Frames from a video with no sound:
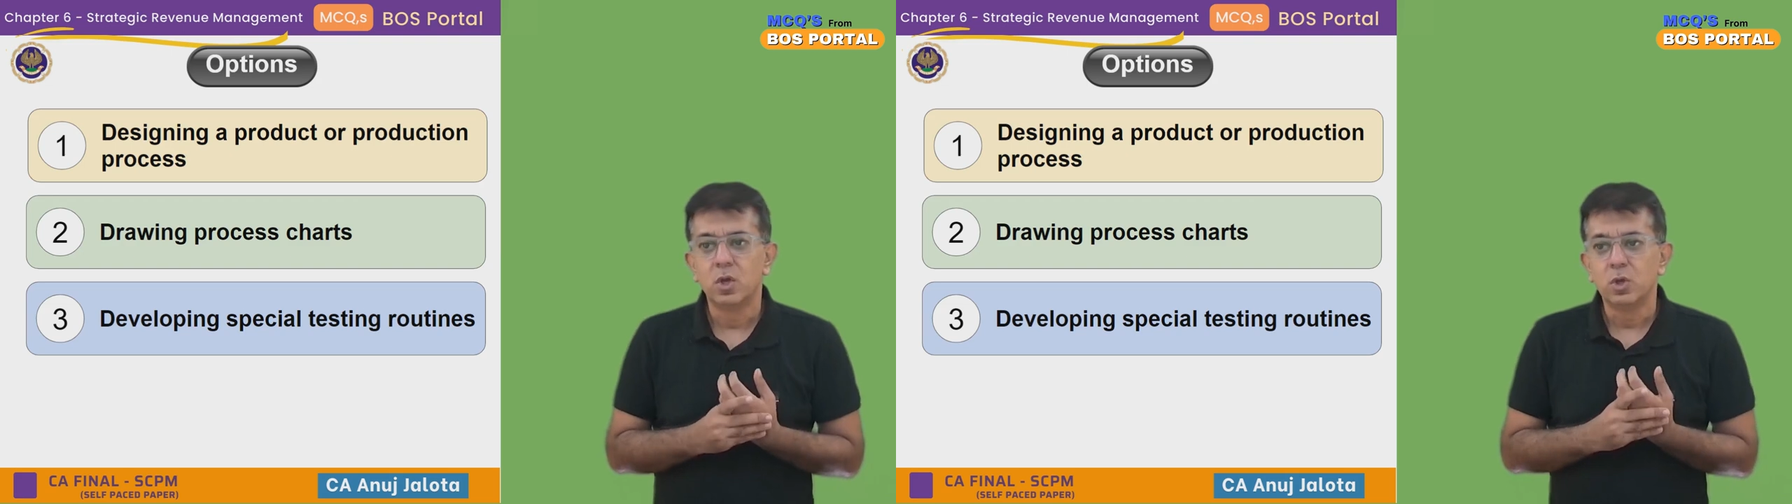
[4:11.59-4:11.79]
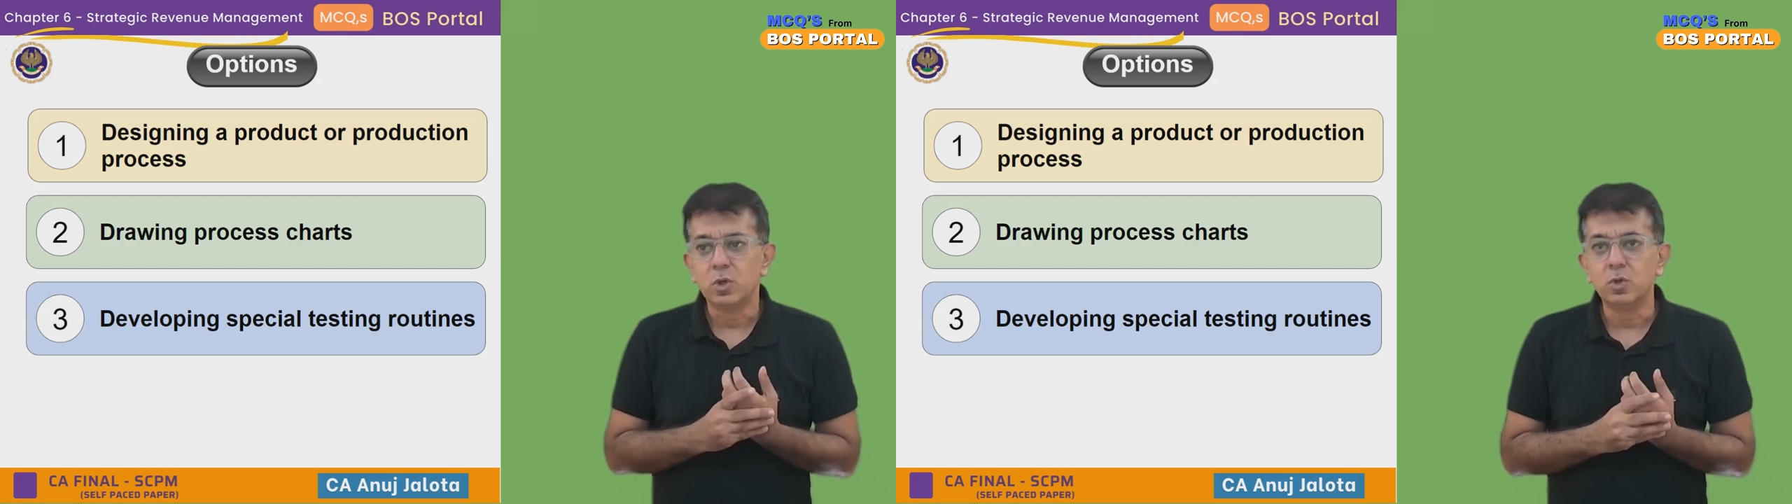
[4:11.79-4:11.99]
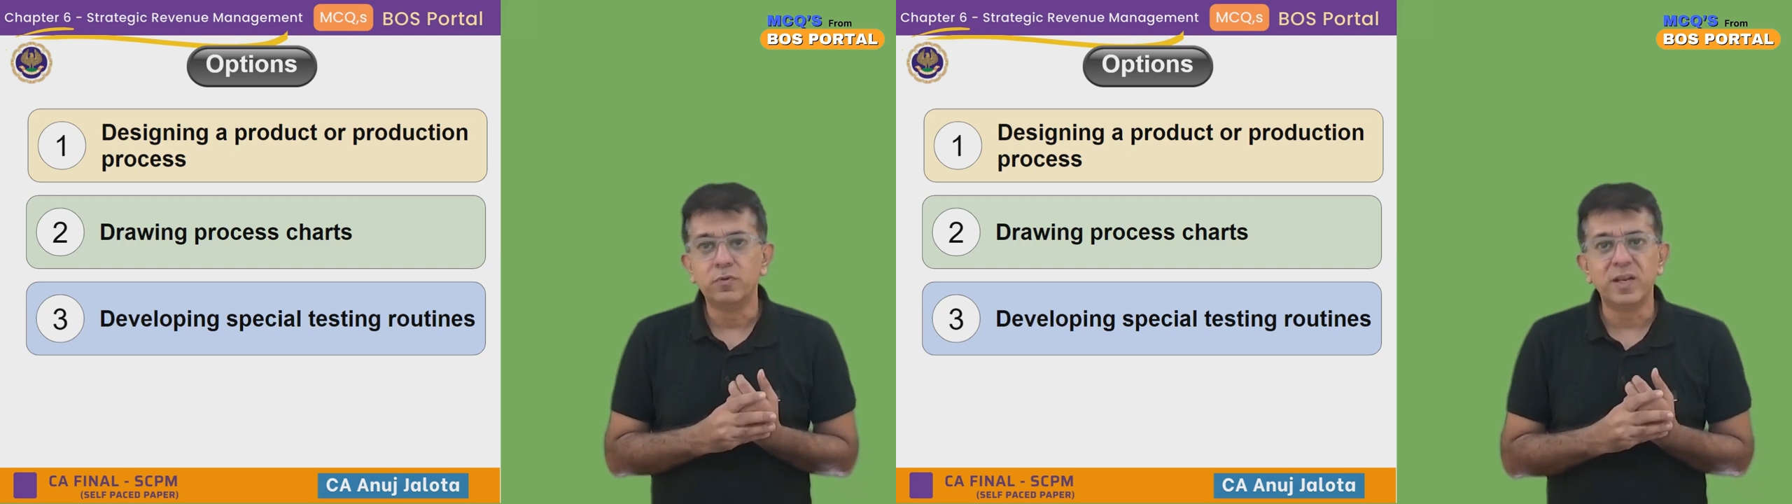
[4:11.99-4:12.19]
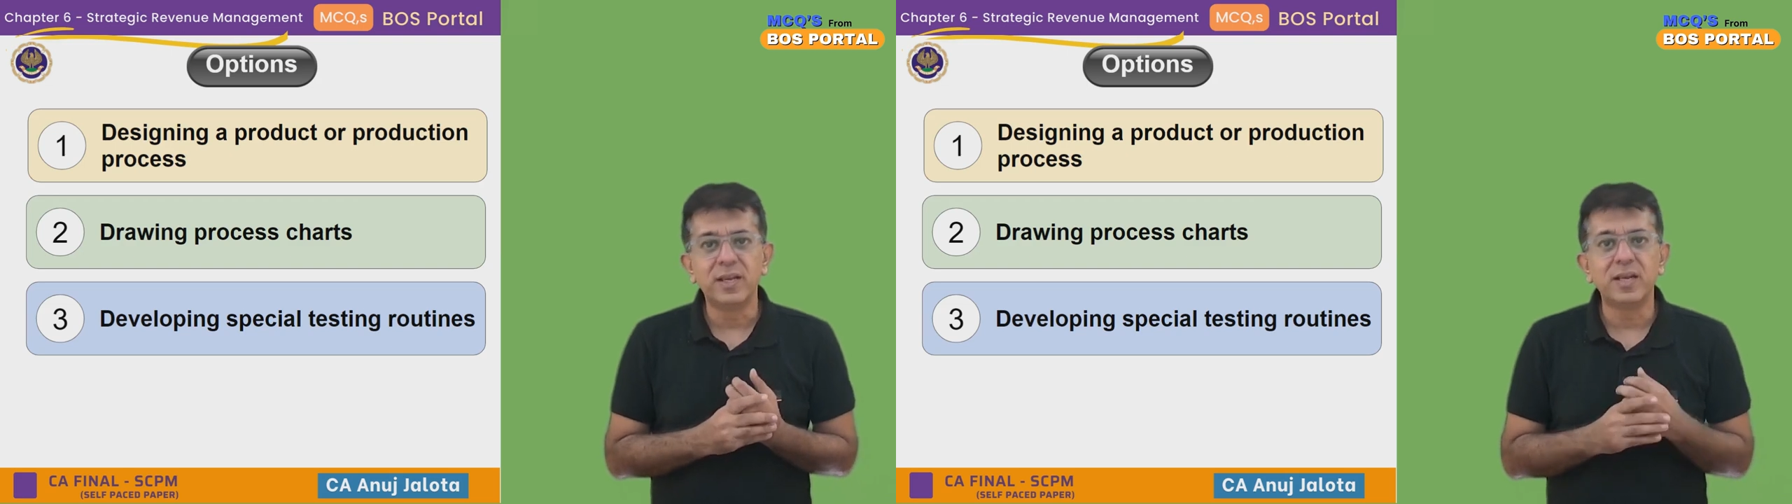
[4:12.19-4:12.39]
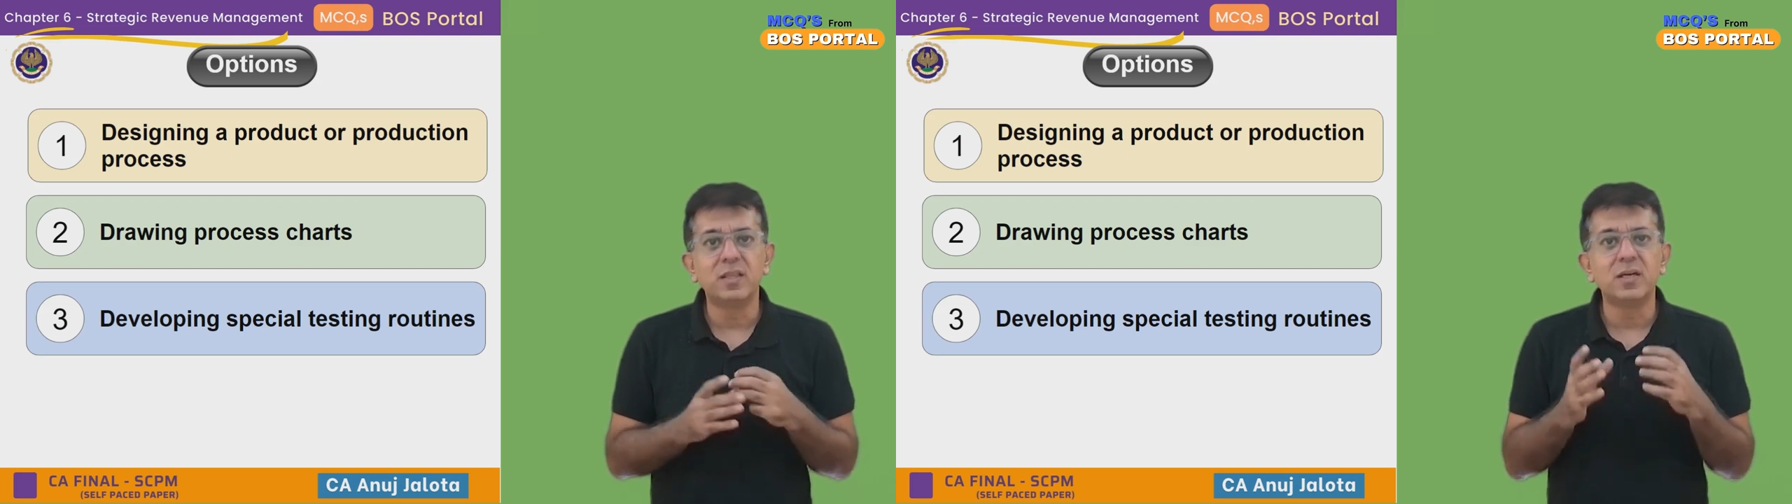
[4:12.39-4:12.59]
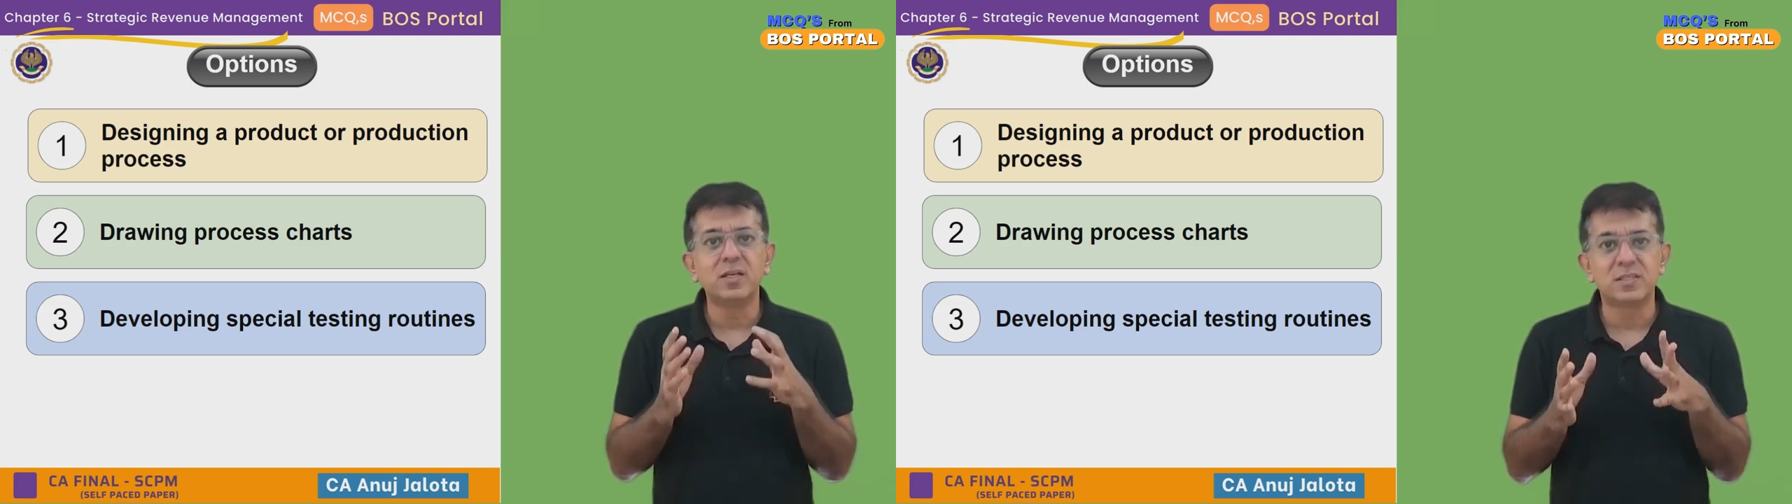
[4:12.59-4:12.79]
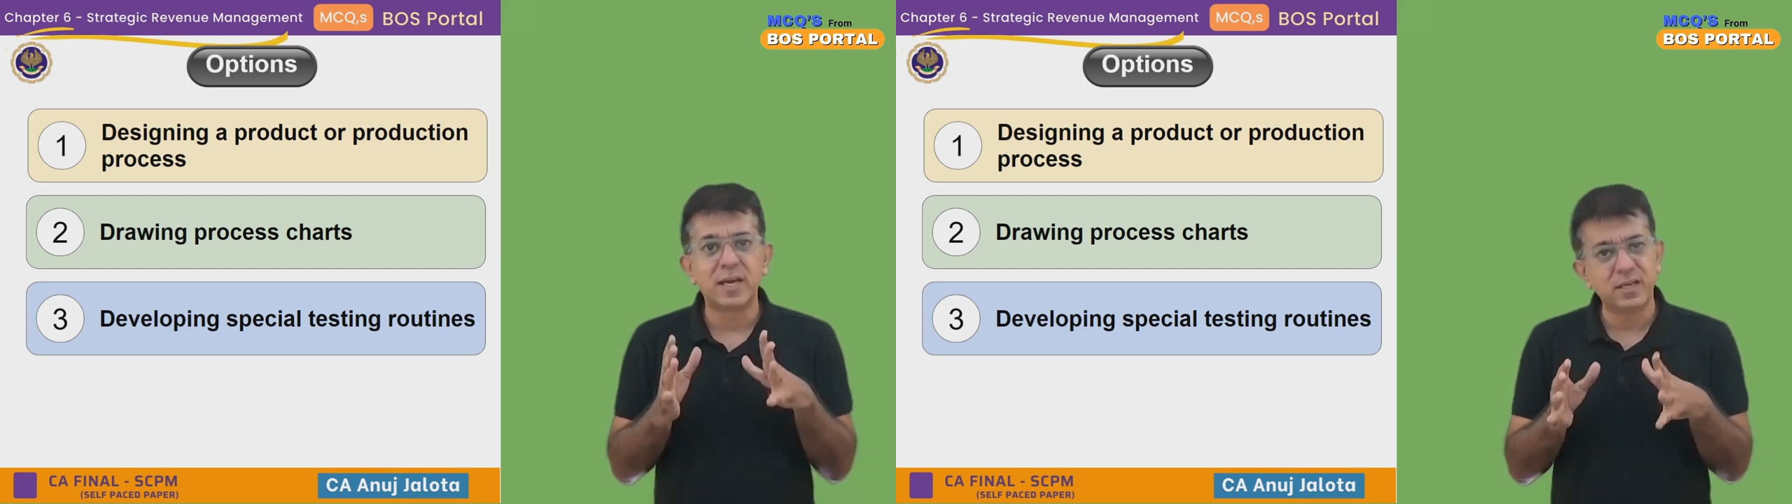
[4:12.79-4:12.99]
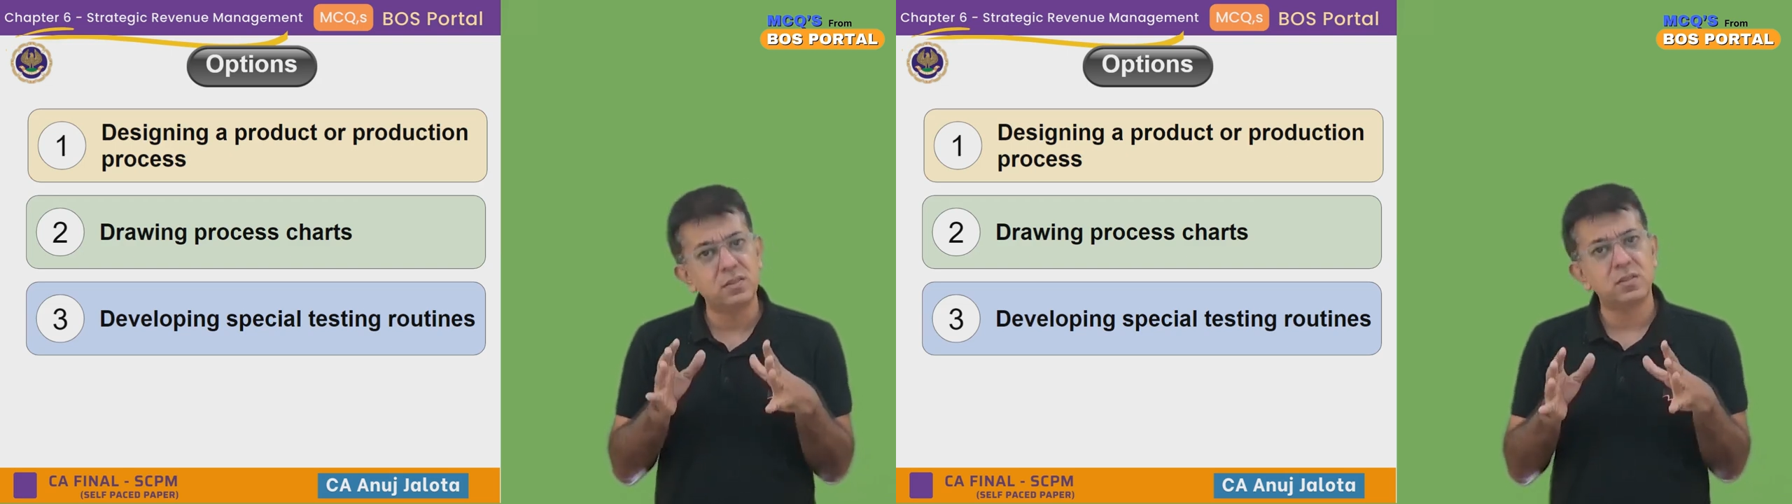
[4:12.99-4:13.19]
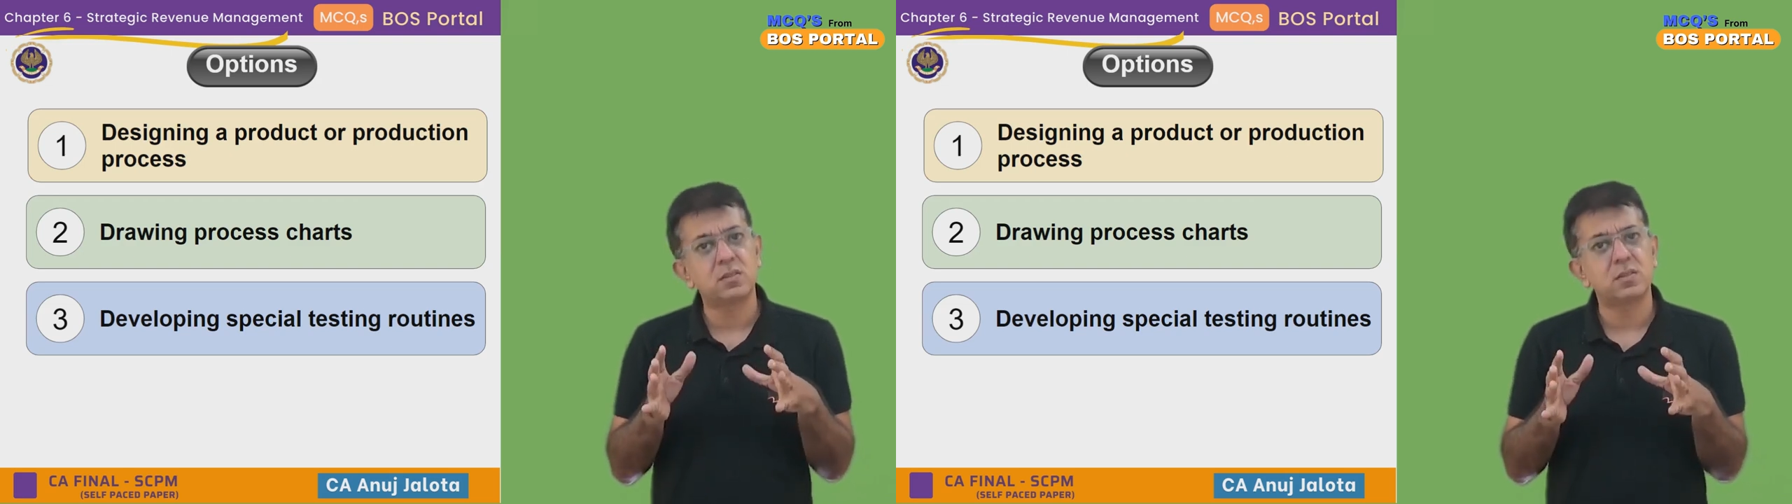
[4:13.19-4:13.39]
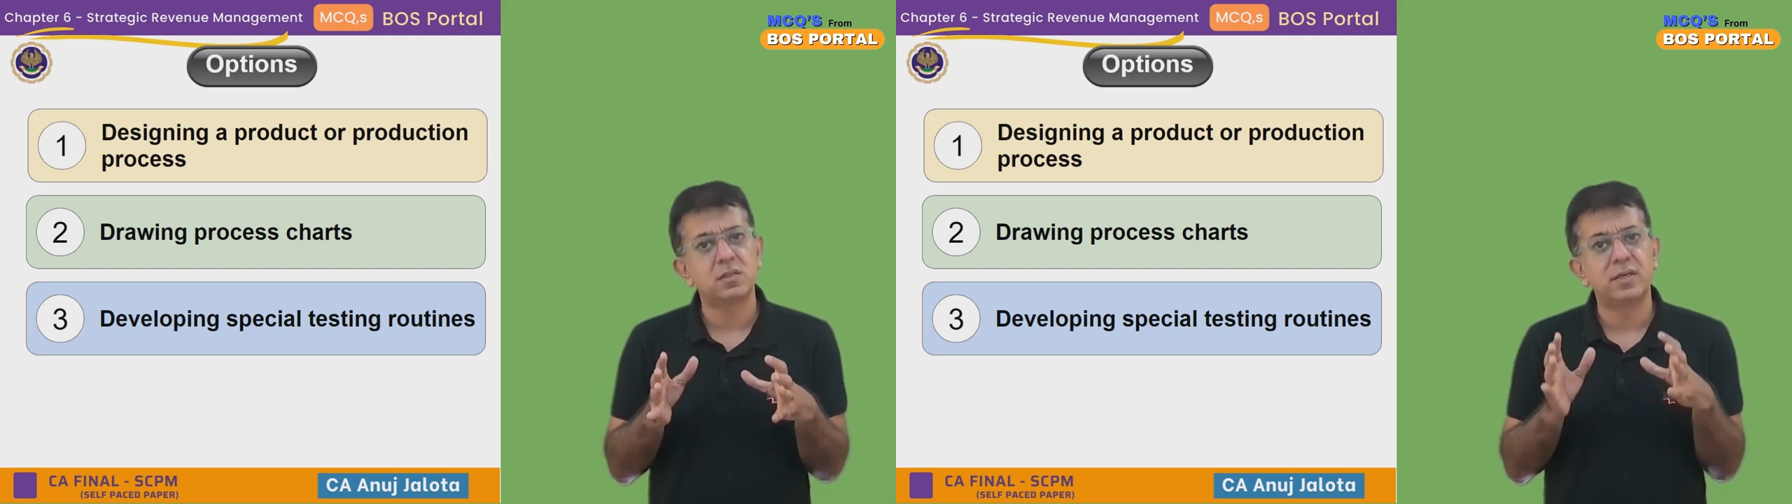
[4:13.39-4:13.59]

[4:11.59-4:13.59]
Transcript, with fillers: you will get the designs